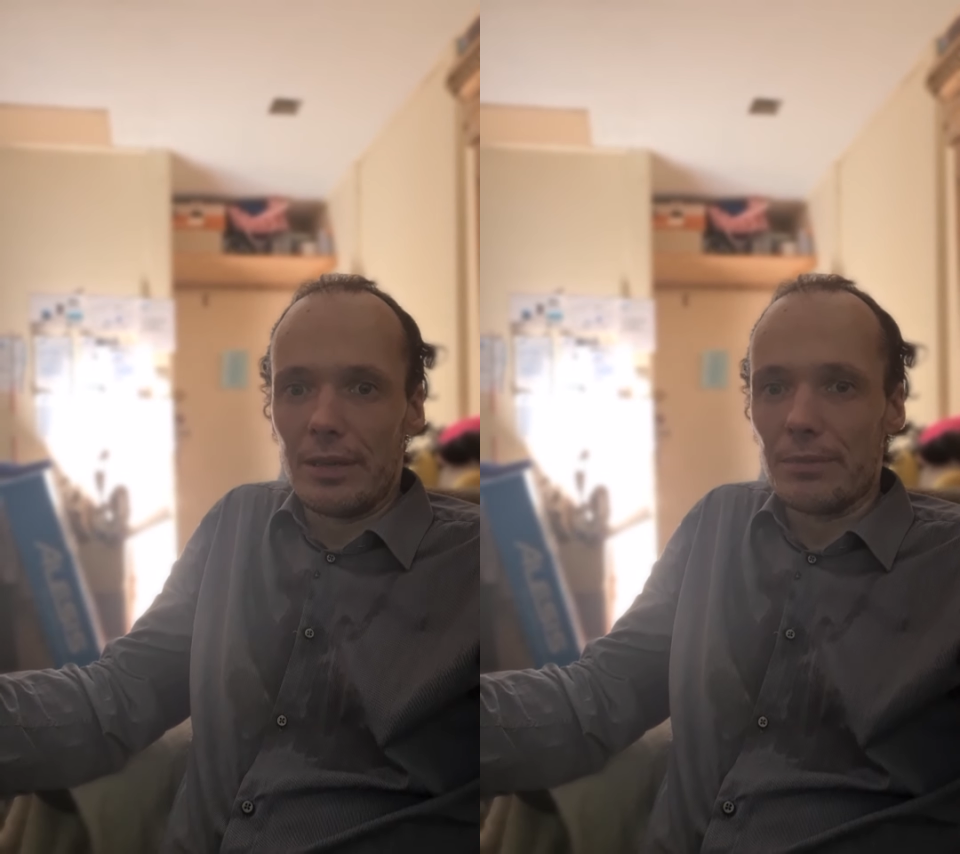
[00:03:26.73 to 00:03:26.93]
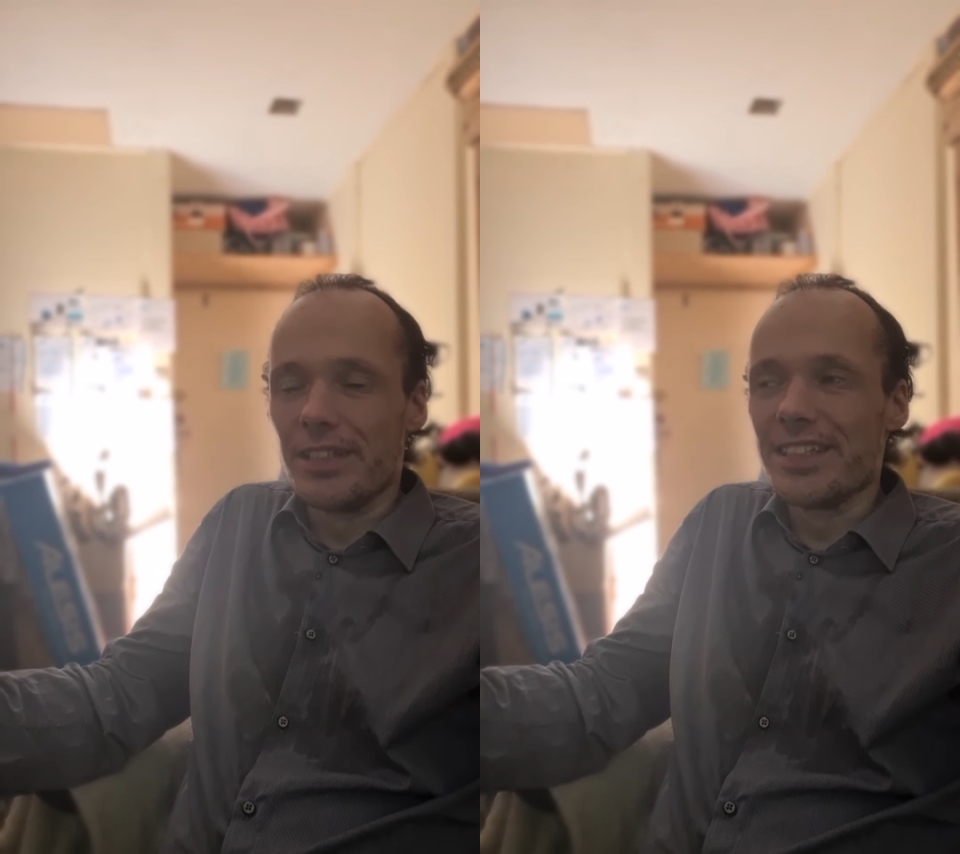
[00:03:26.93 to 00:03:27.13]

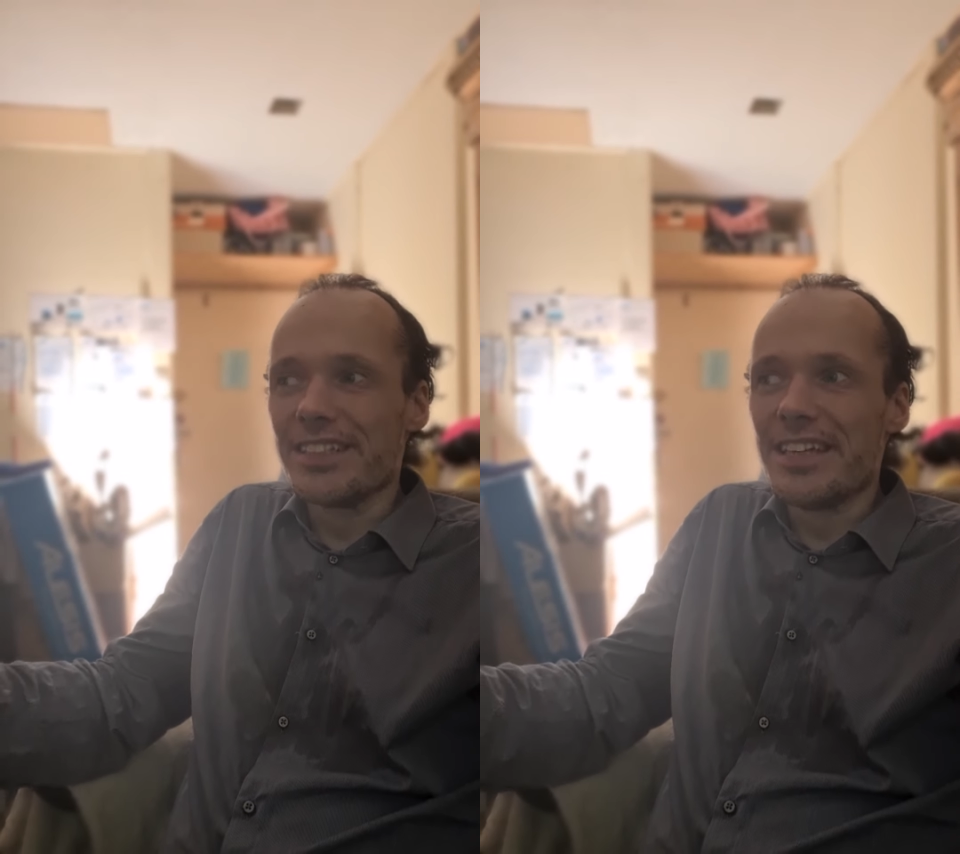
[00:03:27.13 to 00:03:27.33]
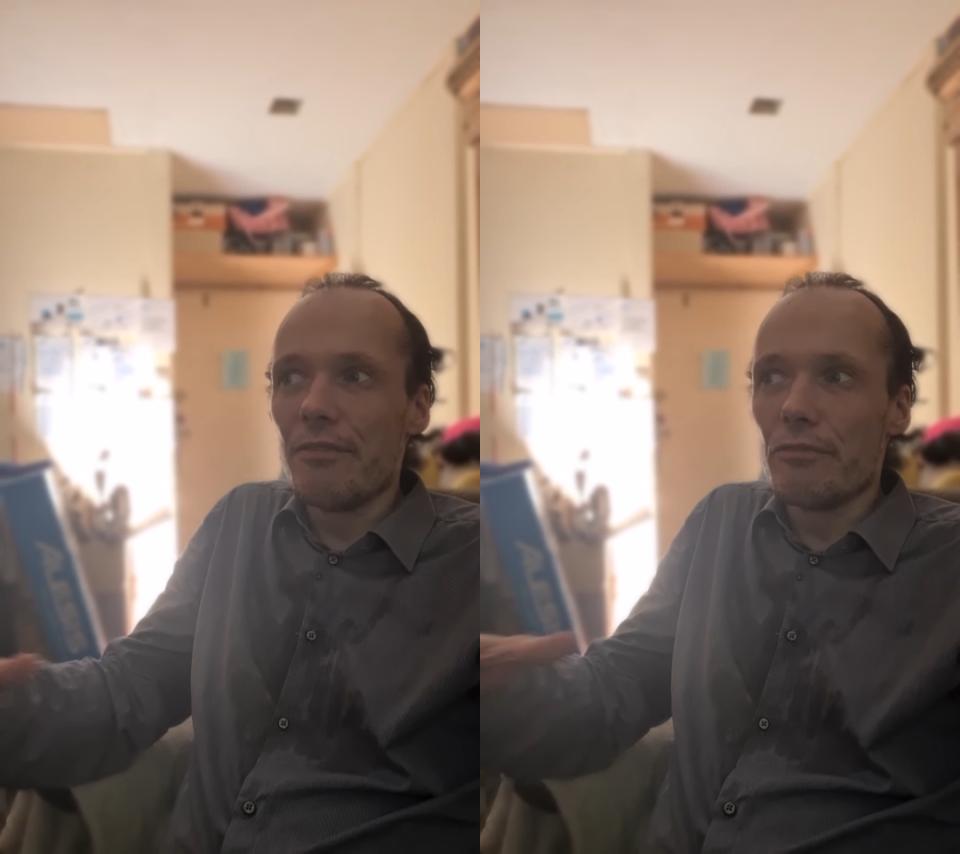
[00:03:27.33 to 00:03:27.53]
I mean, it
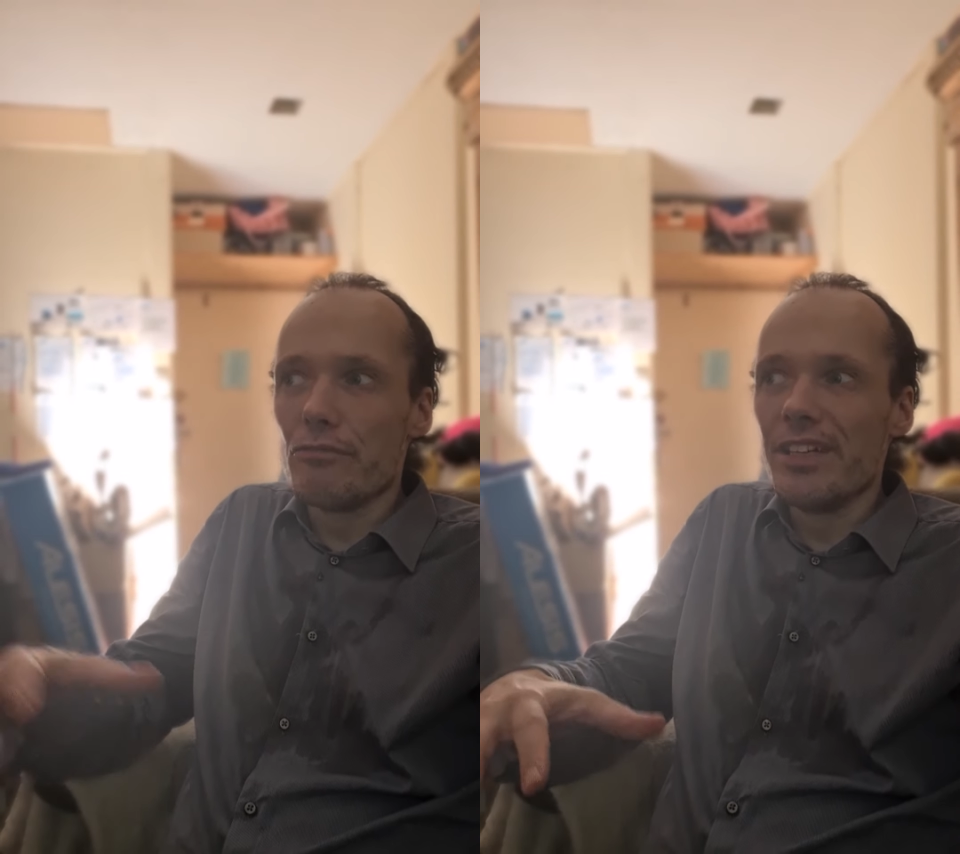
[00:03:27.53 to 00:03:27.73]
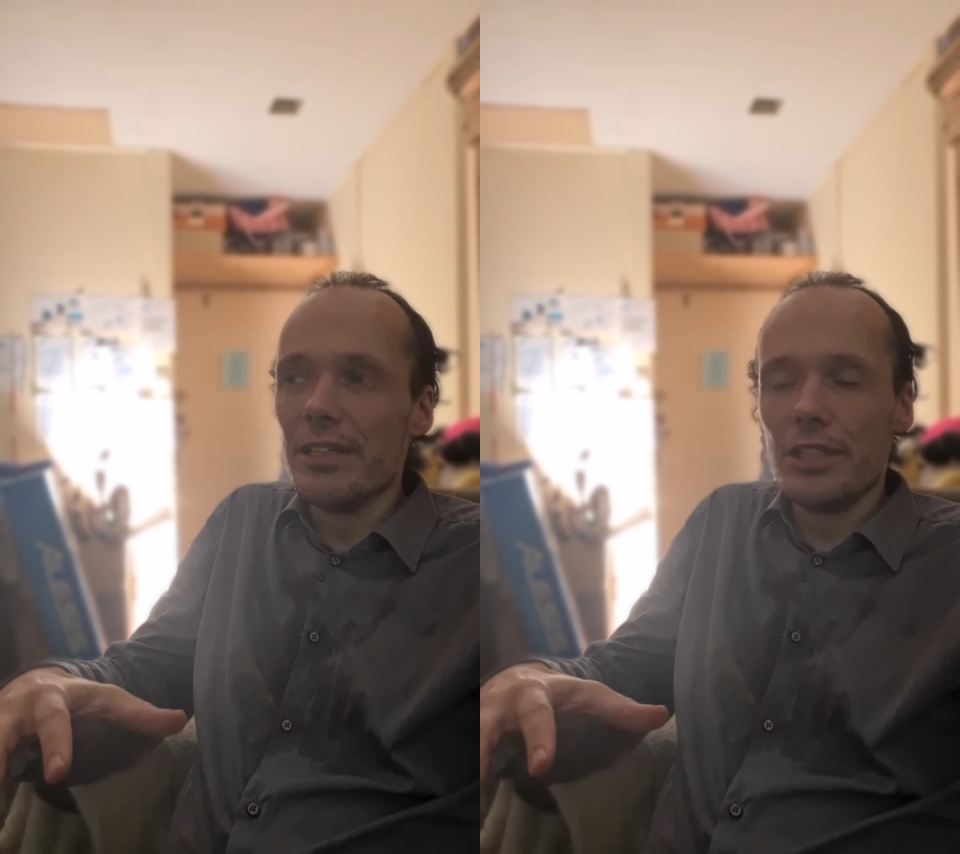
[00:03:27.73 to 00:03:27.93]
is never
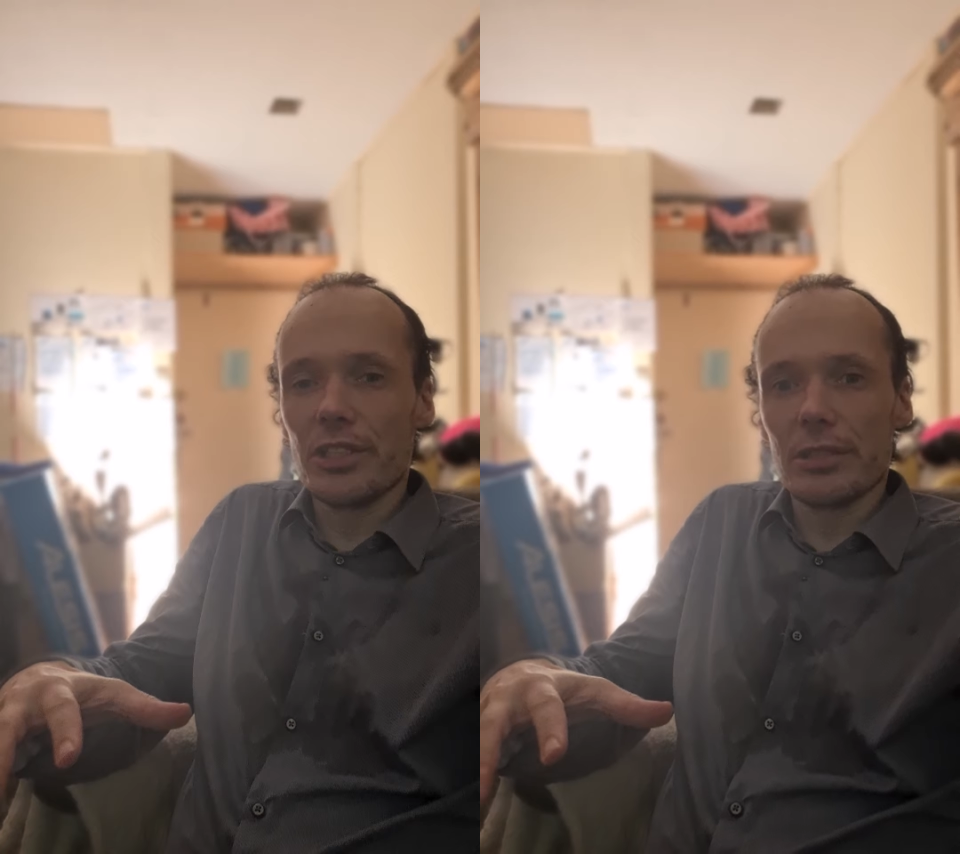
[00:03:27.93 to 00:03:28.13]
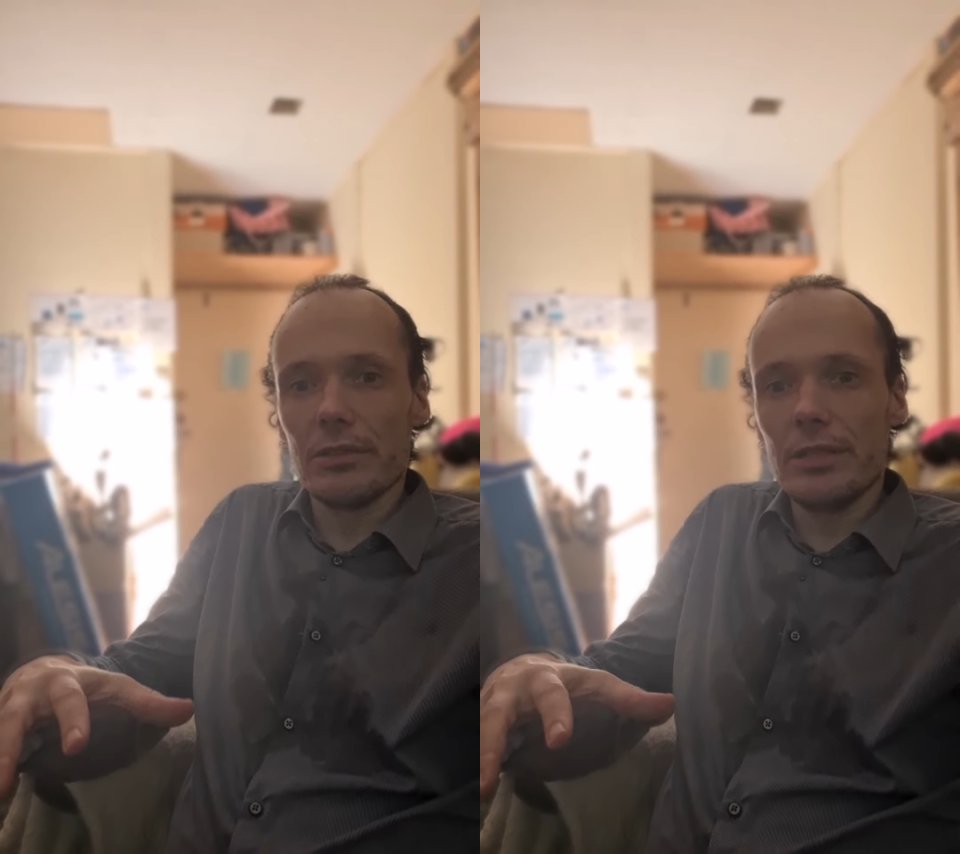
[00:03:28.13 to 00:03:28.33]
really
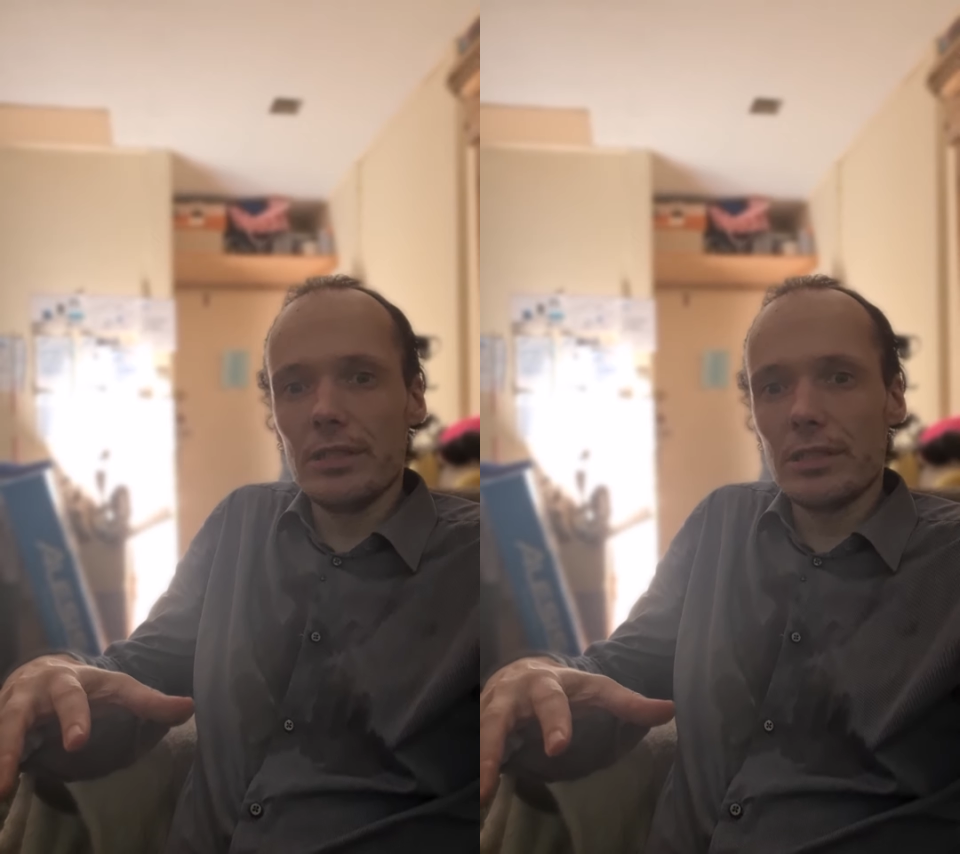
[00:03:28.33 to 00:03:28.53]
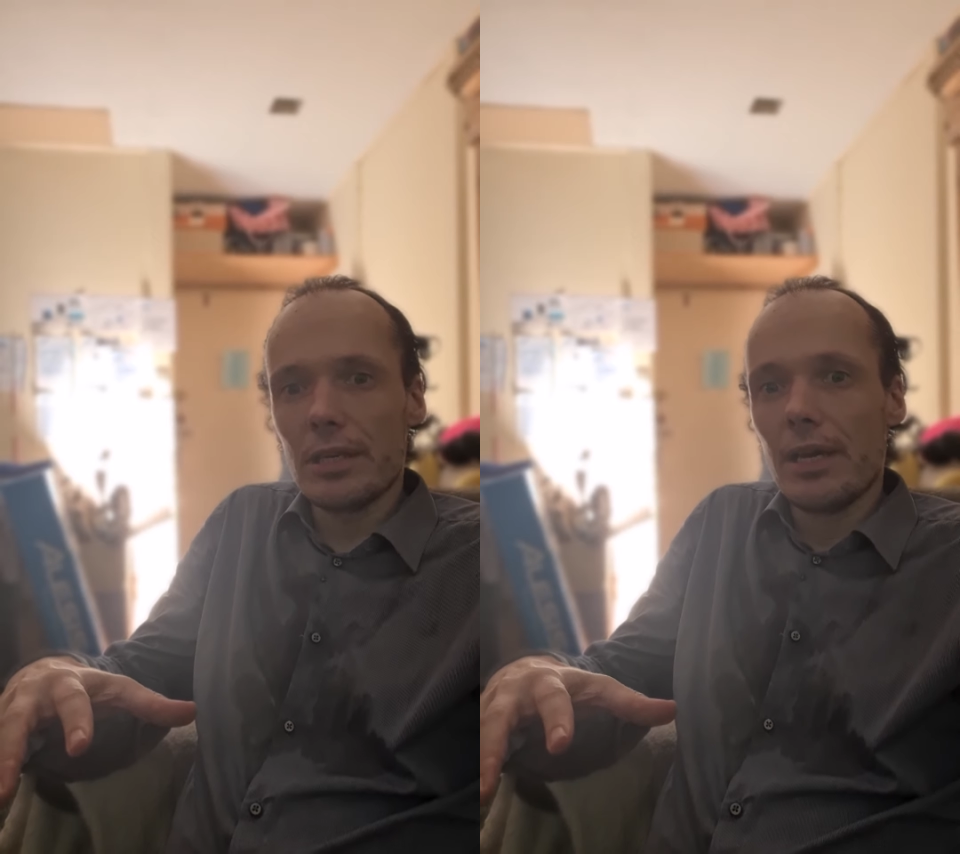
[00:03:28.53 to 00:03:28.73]

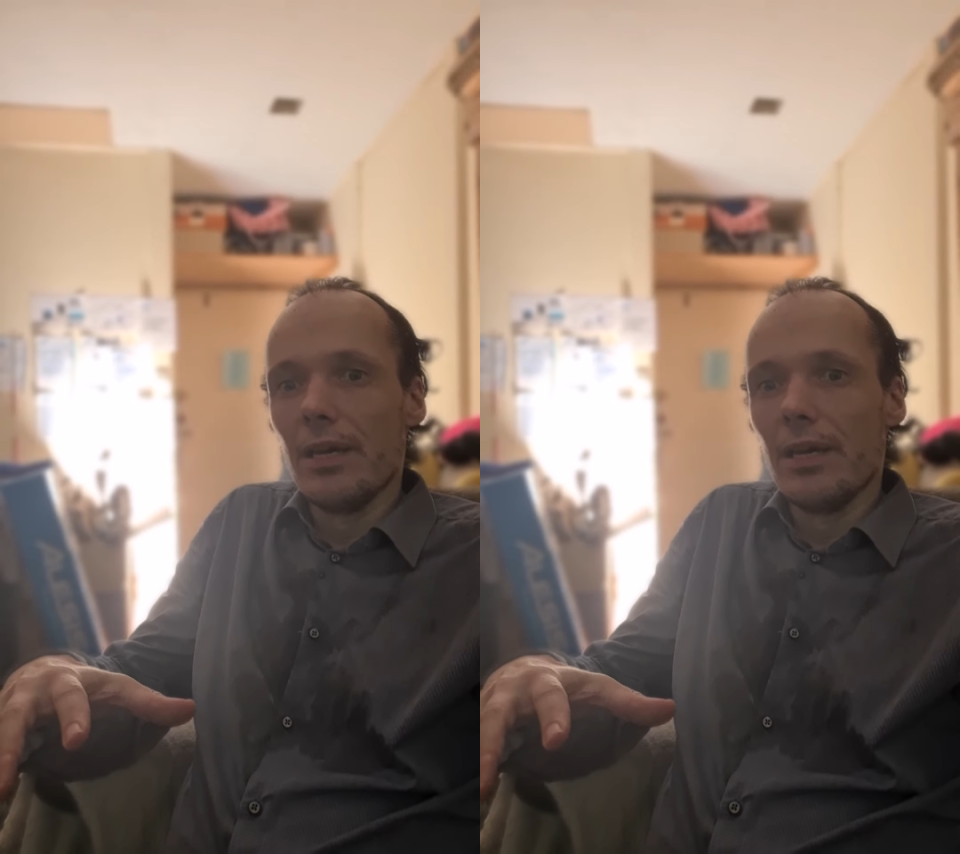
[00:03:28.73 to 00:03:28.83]
serious,